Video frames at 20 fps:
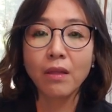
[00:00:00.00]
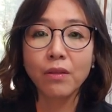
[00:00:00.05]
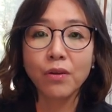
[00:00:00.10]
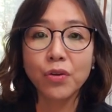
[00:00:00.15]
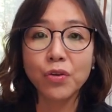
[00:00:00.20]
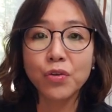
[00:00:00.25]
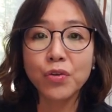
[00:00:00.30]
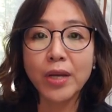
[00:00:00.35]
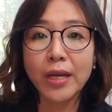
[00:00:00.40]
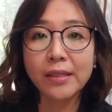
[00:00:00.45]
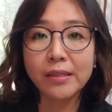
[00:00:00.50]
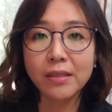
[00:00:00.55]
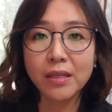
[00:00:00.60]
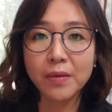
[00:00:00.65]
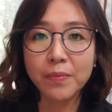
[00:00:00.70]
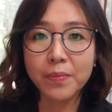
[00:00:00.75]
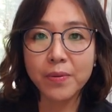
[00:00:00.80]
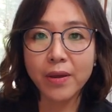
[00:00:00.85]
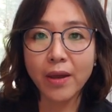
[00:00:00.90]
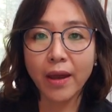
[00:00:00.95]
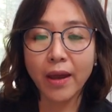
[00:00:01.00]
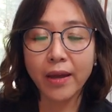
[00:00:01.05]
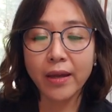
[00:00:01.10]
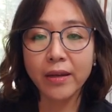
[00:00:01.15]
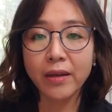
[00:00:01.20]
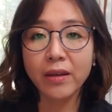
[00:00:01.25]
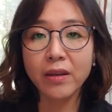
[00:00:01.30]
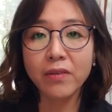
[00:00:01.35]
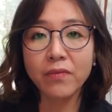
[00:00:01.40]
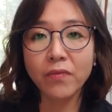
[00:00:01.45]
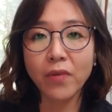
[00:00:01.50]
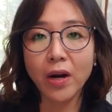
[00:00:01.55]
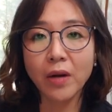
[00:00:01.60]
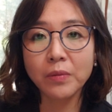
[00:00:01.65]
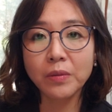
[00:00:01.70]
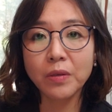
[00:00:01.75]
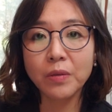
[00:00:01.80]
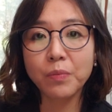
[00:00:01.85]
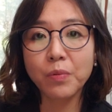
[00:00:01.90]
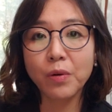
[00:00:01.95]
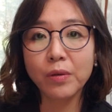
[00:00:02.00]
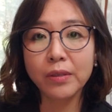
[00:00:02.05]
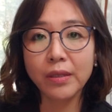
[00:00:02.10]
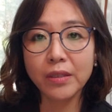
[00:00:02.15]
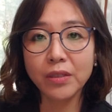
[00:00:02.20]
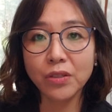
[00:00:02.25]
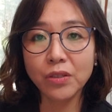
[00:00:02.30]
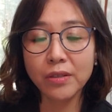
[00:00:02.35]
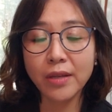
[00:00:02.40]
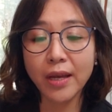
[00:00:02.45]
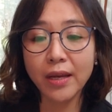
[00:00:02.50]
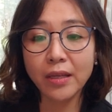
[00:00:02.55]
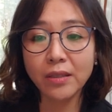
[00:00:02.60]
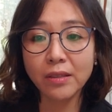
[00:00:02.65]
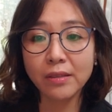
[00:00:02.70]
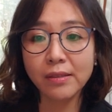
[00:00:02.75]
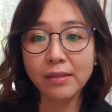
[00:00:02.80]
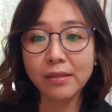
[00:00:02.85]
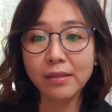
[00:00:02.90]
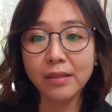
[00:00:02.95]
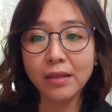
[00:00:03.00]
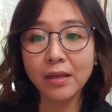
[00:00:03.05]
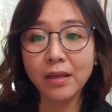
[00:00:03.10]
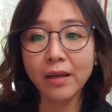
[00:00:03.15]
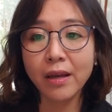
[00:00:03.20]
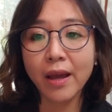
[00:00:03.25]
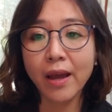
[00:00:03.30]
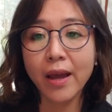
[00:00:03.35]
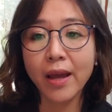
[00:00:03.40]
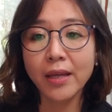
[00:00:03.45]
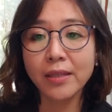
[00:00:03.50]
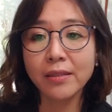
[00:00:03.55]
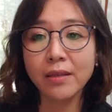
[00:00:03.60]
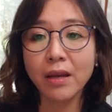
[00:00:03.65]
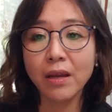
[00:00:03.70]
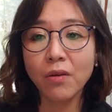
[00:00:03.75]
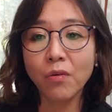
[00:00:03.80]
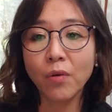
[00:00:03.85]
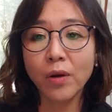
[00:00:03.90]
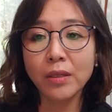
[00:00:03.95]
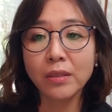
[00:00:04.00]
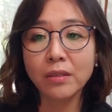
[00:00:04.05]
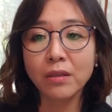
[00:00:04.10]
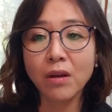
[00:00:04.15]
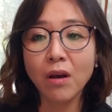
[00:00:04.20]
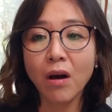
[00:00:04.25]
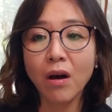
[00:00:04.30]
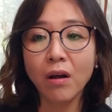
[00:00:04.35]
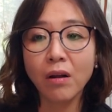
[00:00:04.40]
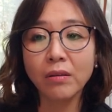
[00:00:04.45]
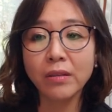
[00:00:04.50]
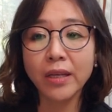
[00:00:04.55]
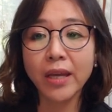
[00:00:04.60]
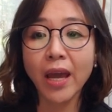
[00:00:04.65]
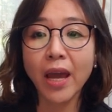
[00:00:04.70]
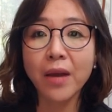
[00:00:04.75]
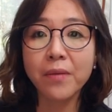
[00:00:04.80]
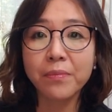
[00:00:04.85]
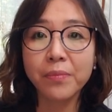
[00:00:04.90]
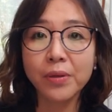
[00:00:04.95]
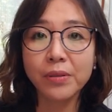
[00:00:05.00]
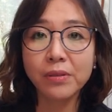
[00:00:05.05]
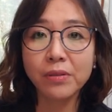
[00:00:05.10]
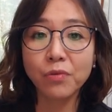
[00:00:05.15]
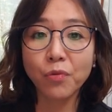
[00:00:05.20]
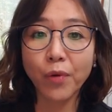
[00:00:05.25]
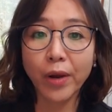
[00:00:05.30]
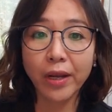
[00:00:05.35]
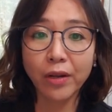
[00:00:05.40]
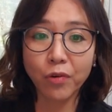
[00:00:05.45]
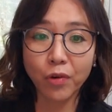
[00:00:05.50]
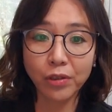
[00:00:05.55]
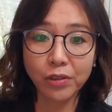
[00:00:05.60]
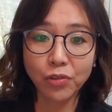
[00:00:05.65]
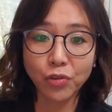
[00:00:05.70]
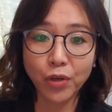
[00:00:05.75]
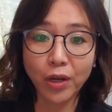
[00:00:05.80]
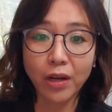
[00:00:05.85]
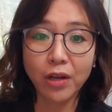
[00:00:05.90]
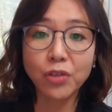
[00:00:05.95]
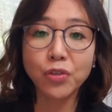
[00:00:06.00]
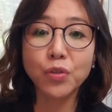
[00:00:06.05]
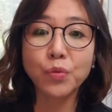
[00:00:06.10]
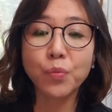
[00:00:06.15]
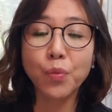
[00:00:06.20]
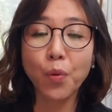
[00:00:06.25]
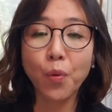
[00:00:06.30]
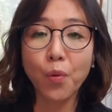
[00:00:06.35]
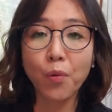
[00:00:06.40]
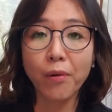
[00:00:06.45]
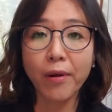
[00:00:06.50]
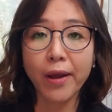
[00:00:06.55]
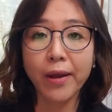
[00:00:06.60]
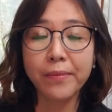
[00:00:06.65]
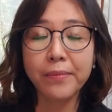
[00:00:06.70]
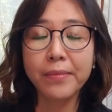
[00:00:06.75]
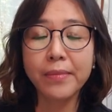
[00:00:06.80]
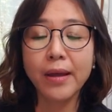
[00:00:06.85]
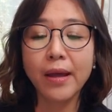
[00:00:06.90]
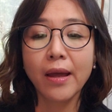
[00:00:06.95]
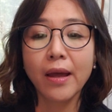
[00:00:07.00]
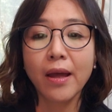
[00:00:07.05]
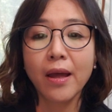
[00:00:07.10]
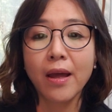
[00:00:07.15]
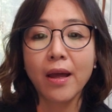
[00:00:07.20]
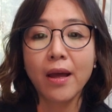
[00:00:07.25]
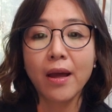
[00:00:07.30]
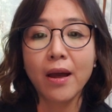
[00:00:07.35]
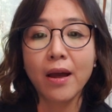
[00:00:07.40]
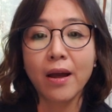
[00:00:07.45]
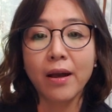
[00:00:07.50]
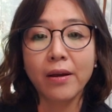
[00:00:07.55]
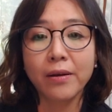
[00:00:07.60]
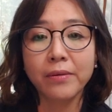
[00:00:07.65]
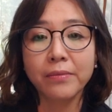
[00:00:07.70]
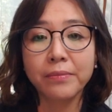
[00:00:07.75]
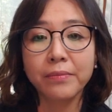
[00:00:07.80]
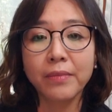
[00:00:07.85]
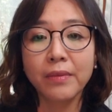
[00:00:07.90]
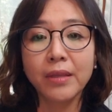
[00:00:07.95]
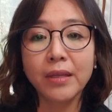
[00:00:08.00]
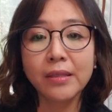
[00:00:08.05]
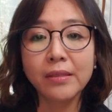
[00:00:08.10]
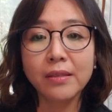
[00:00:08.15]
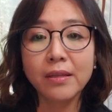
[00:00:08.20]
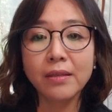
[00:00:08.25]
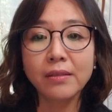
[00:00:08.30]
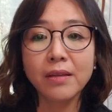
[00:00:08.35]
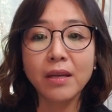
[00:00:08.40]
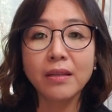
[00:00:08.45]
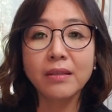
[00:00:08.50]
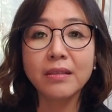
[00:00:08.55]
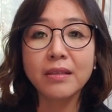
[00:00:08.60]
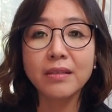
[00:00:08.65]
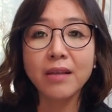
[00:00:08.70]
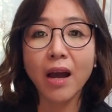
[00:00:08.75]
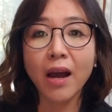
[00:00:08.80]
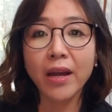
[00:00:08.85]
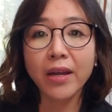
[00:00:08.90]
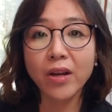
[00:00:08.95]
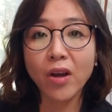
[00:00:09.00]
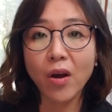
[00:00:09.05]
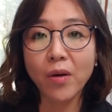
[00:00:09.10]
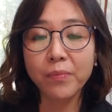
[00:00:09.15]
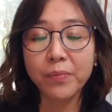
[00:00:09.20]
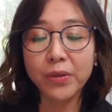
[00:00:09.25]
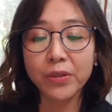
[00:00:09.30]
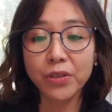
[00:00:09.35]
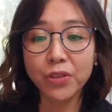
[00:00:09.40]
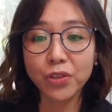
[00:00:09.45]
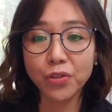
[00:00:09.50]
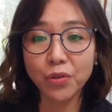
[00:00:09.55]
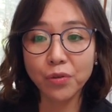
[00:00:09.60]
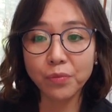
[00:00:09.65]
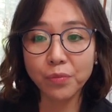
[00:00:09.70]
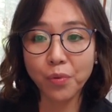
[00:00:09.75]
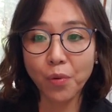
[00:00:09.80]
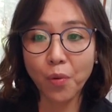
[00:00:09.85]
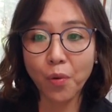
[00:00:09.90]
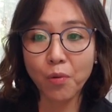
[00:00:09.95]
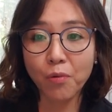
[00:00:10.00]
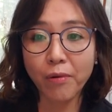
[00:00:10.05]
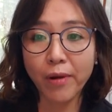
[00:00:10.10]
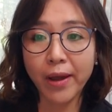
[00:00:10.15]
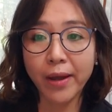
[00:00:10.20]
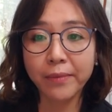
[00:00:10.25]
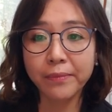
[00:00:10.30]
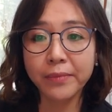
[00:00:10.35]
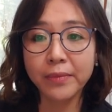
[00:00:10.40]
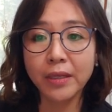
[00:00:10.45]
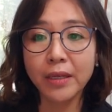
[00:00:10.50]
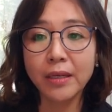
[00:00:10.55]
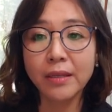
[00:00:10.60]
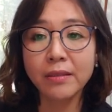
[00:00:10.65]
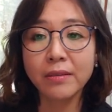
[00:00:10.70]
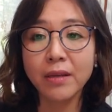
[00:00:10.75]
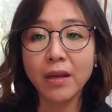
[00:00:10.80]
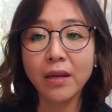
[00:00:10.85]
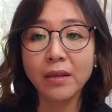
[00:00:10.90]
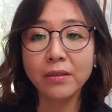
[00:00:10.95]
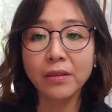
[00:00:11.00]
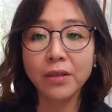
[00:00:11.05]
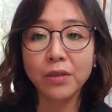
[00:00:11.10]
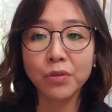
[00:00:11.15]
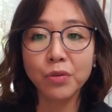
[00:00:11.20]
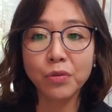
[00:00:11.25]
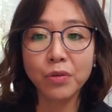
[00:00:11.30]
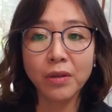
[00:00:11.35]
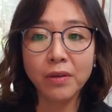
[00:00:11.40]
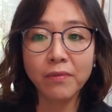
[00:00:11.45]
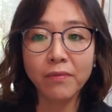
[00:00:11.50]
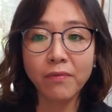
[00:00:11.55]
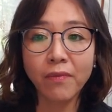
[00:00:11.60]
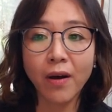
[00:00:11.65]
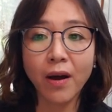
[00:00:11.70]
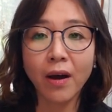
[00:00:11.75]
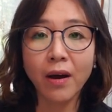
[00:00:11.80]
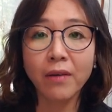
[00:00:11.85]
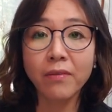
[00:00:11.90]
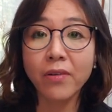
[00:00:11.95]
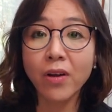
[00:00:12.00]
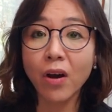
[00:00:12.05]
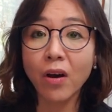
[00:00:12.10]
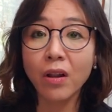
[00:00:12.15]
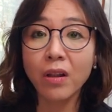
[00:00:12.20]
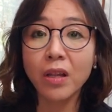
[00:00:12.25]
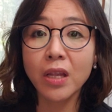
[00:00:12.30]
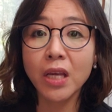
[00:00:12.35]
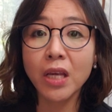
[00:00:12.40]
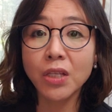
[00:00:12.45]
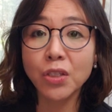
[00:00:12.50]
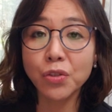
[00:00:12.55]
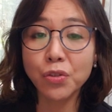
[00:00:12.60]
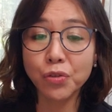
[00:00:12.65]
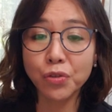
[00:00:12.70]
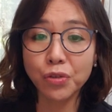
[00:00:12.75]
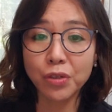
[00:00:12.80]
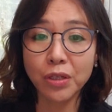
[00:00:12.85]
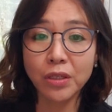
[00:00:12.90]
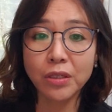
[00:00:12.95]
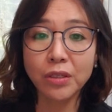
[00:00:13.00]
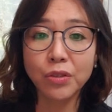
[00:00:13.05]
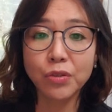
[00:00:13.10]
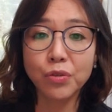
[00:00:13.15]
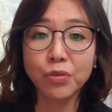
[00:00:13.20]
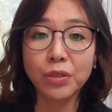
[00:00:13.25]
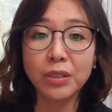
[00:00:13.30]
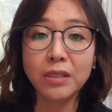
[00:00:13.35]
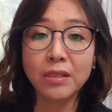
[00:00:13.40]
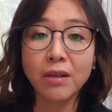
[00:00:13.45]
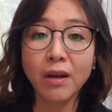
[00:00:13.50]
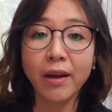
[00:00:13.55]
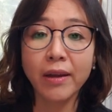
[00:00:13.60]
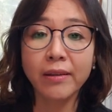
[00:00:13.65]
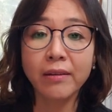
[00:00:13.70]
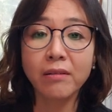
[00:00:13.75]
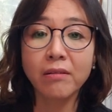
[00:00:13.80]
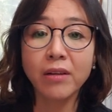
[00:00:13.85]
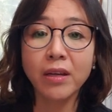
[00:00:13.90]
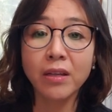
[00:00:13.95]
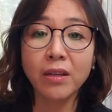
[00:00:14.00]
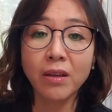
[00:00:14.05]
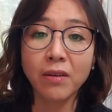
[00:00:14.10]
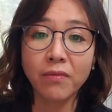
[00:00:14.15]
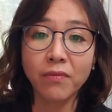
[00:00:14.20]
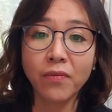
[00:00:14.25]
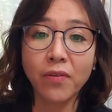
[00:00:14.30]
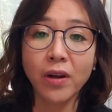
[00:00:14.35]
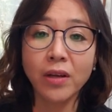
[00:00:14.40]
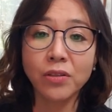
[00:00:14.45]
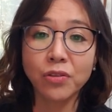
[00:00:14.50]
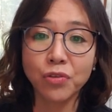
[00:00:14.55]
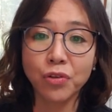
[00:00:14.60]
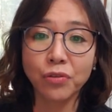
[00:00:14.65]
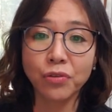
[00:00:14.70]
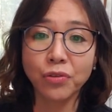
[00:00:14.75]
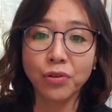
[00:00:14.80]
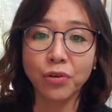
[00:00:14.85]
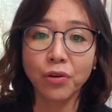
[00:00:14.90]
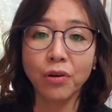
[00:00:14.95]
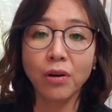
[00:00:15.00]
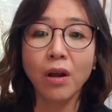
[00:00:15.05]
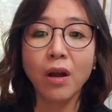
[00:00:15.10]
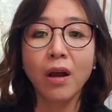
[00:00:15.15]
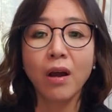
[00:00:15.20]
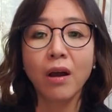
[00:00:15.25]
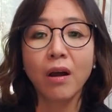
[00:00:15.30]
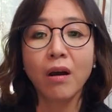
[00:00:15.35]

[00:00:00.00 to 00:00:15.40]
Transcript: The US EPA, Environmental Protection Agency, has a what's called Campus Rainworks Challenge program. This is a design competition program intended to involve college students to design green infrastructure